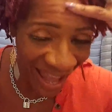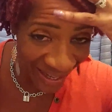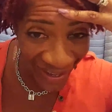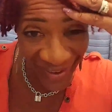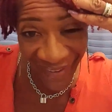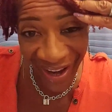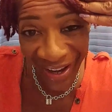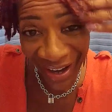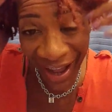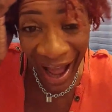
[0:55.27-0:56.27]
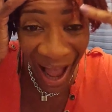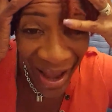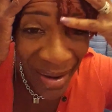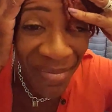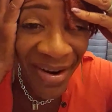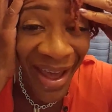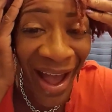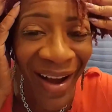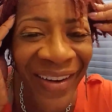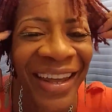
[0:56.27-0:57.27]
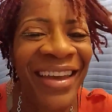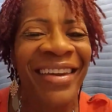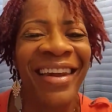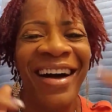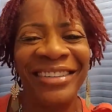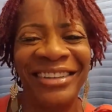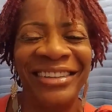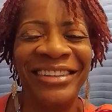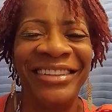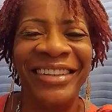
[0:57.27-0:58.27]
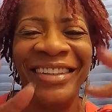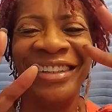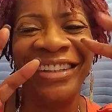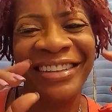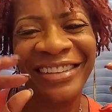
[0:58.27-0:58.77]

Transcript: At any rate, I am now a loc sister.